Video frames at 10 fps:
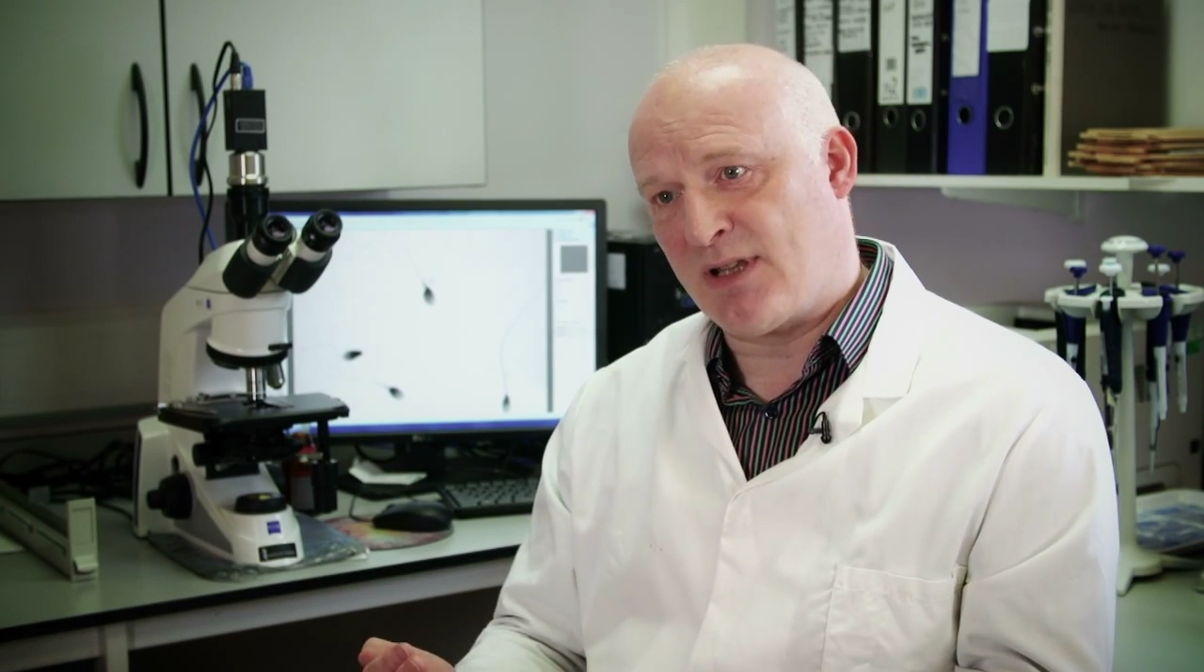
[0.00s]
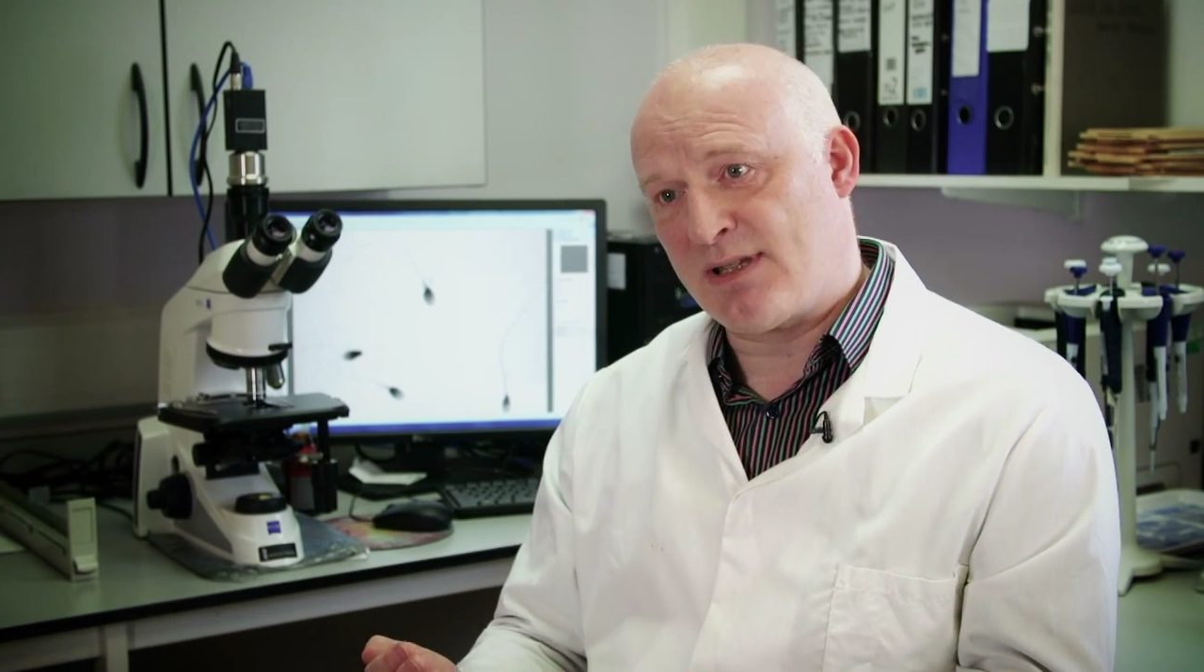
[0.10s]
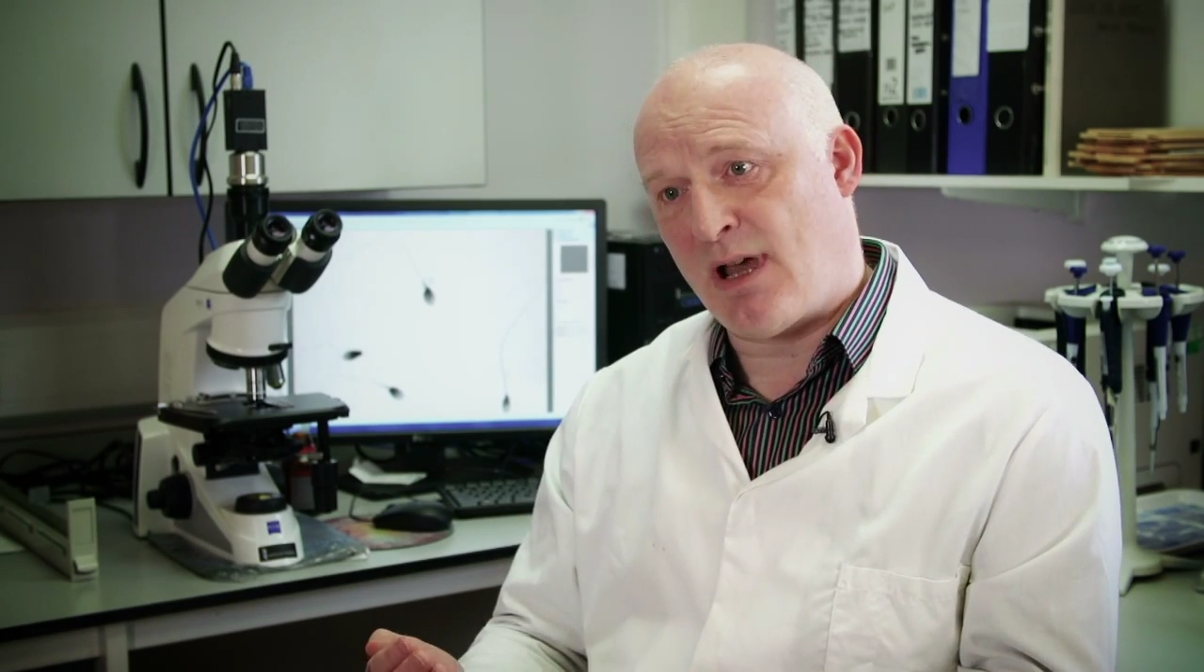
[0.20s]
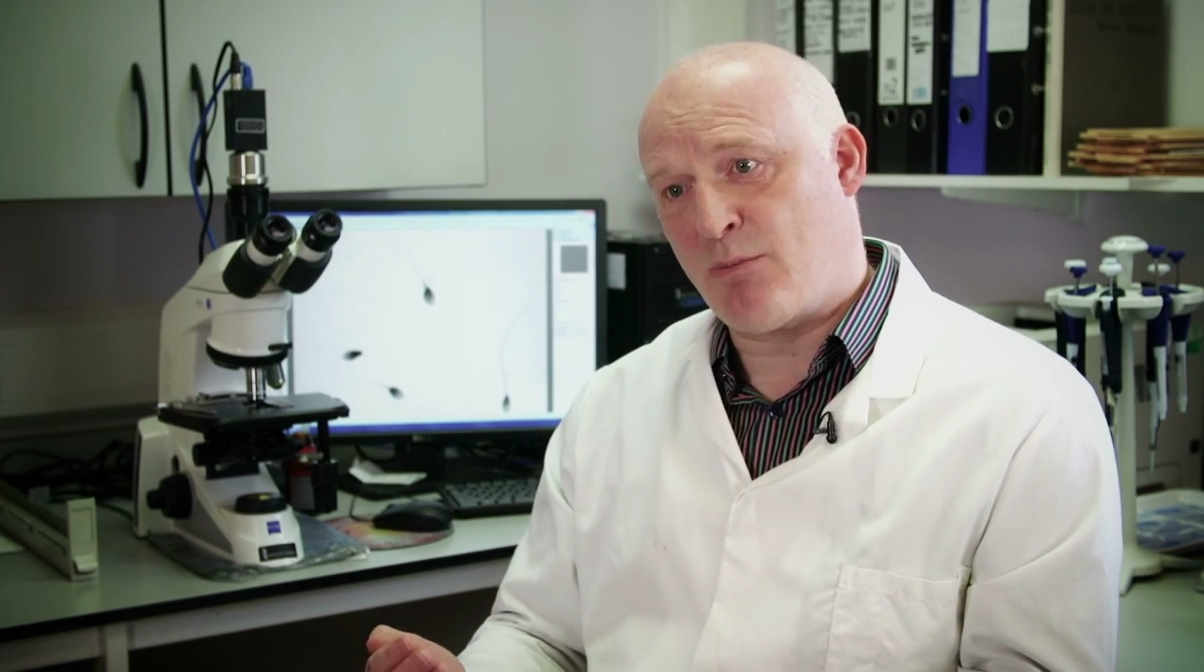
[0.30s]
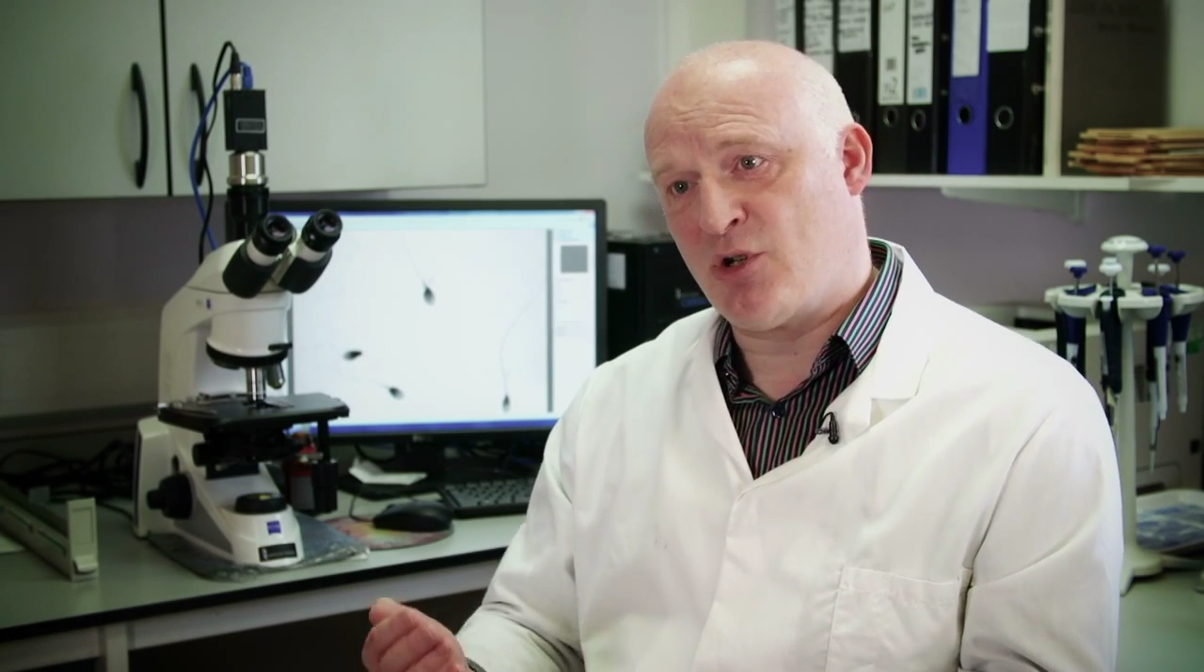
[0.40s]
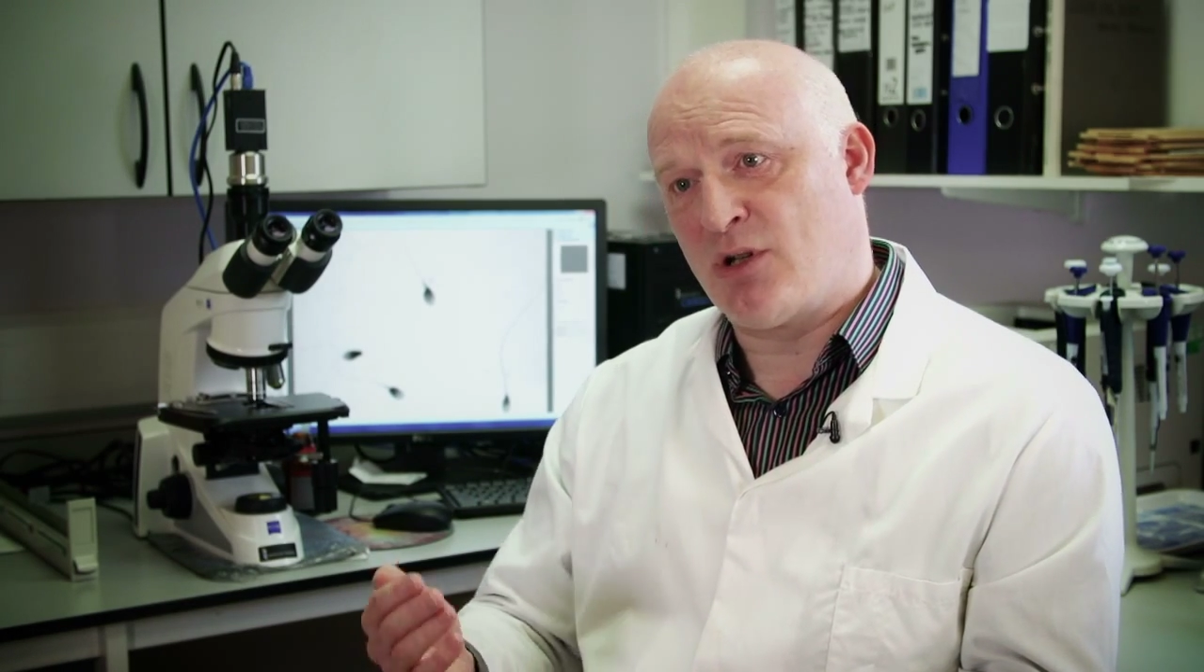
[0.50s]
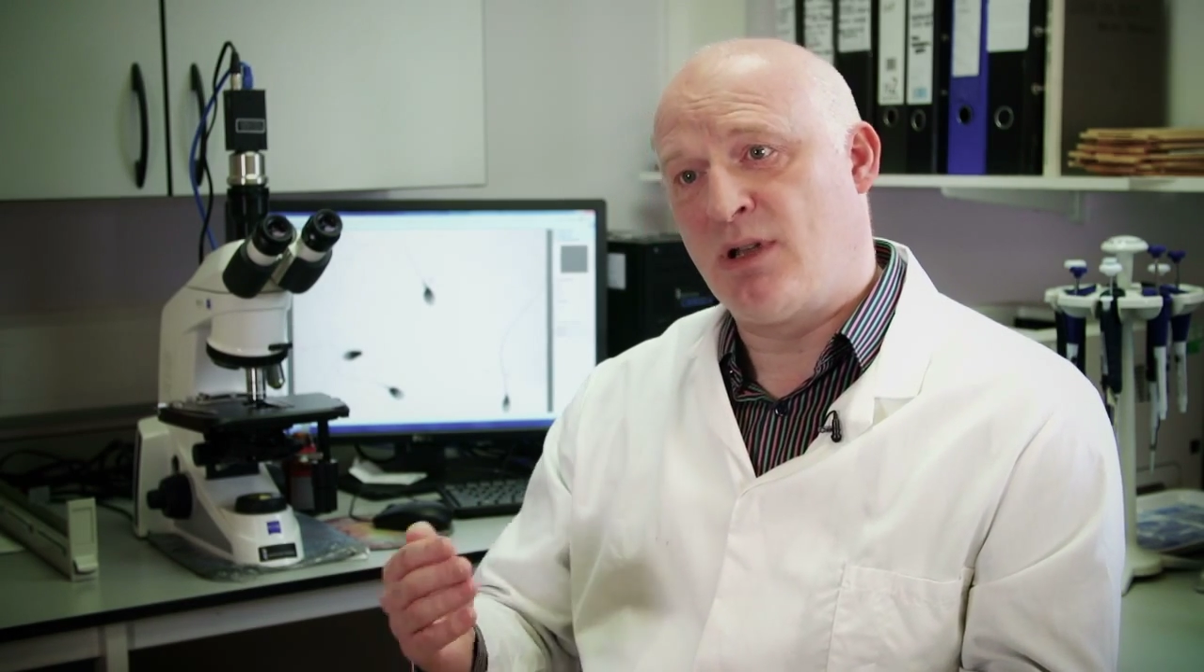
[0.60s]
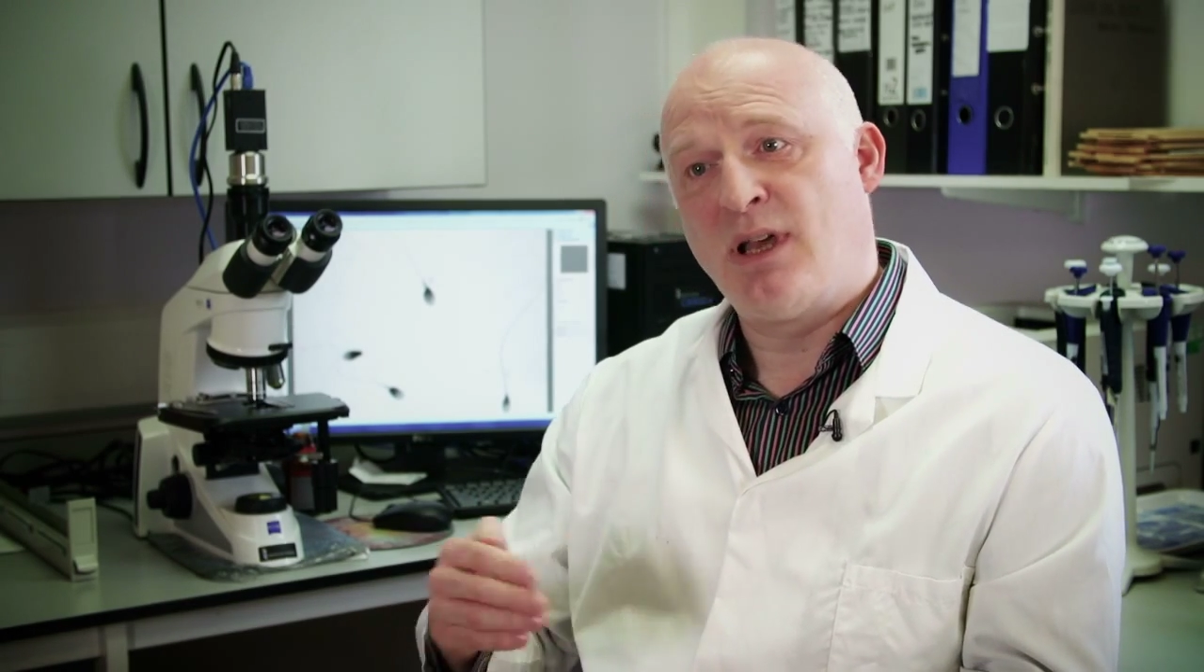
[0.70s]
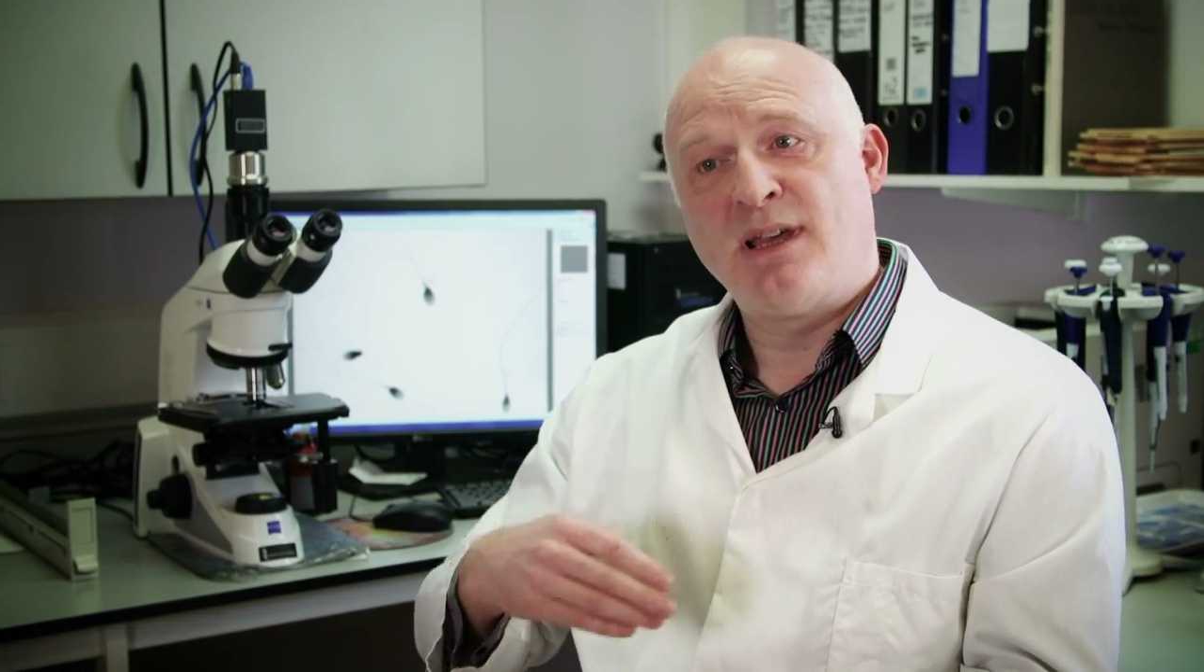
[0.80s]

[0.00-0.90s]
conception,